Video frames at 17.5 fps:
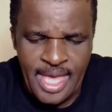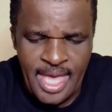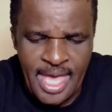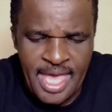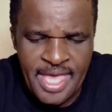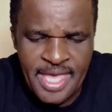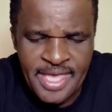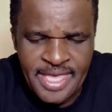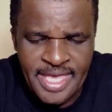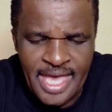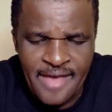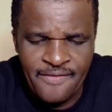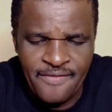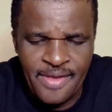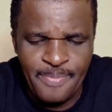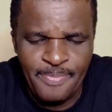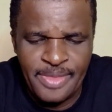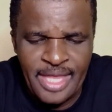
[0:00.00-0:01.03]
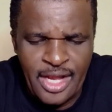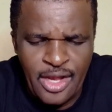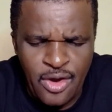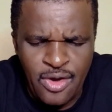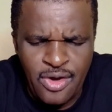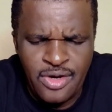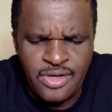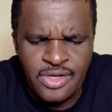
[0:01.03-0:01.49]
He gave him the
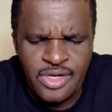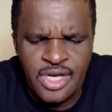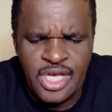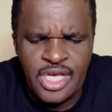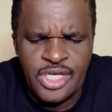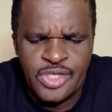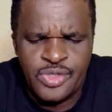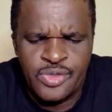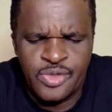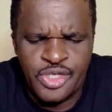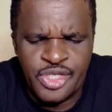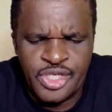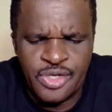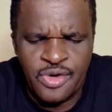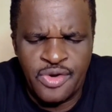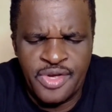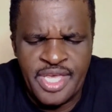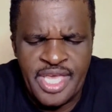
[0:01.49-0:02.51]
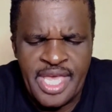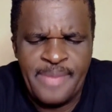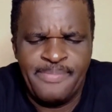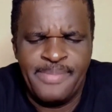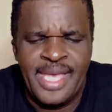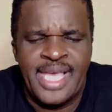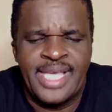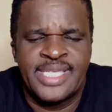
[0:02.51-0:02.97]
law to show
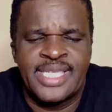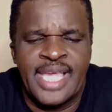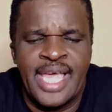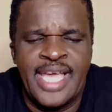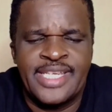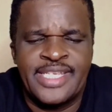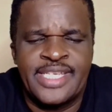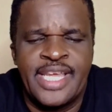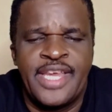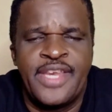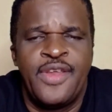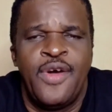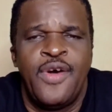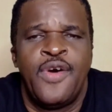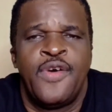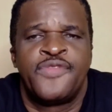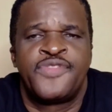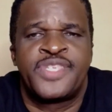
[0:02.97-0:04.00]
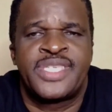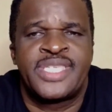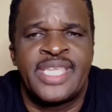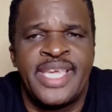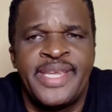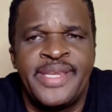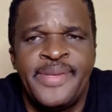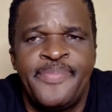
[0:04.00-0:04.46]
him his hatred of
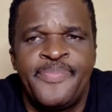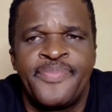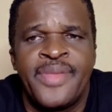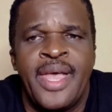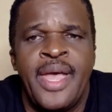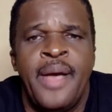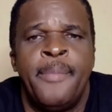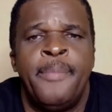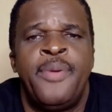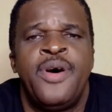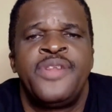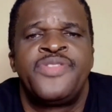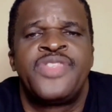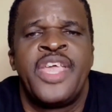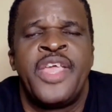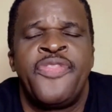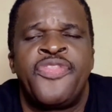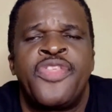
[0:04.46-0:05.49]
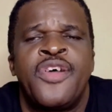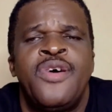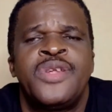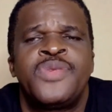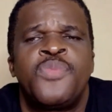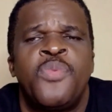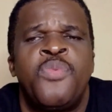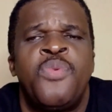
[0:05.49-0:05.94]
sin, both in
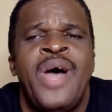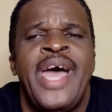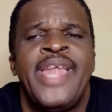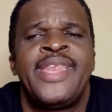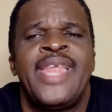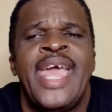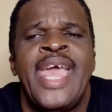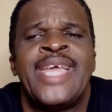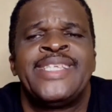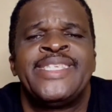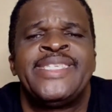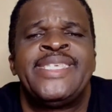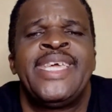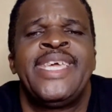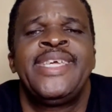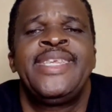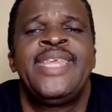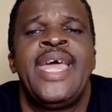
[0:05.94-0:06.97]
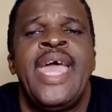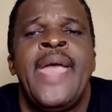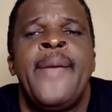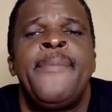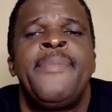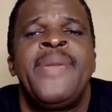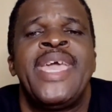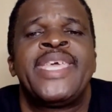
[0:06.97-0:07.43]
thought, word, and deed,
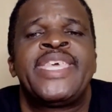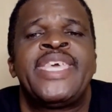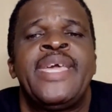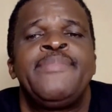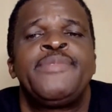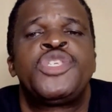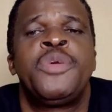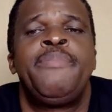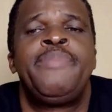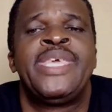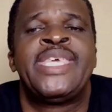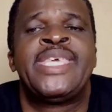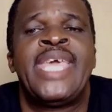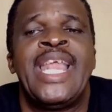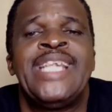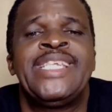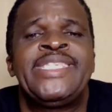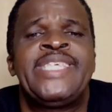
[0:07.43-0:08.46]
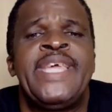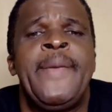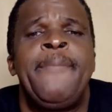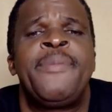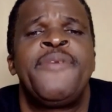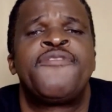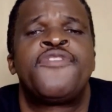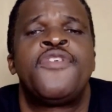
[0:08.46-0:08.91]
and make him to be guilty
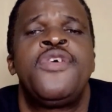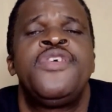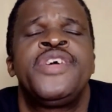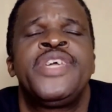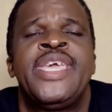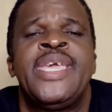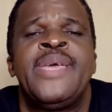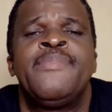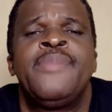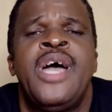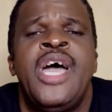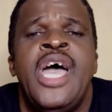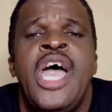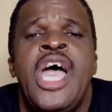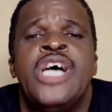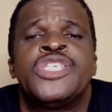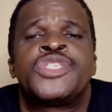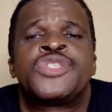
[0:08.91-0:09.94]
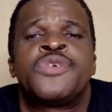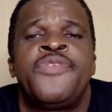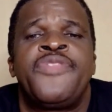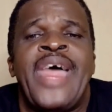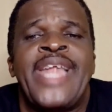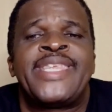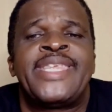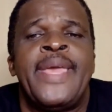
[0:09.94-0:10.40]
before him, so
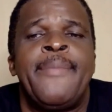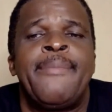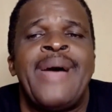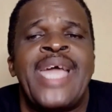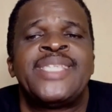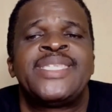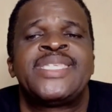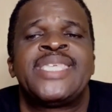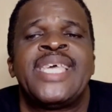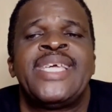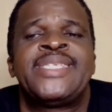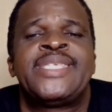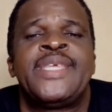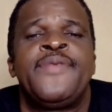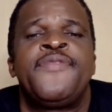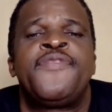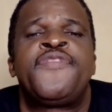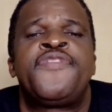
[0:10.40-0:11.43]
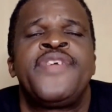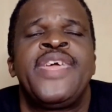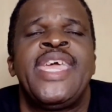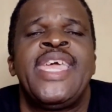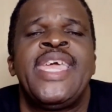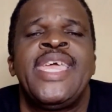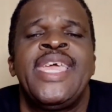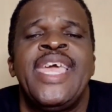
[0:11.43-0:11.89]
that he might set him
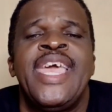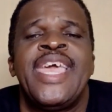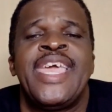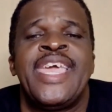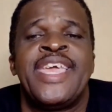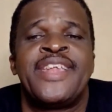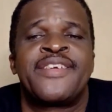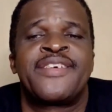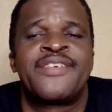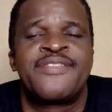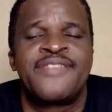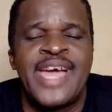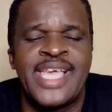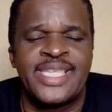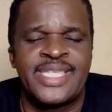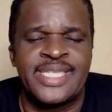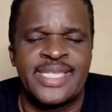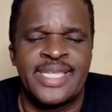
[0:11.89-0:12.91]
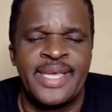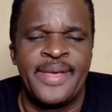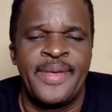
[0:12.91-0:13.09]
free in Christ.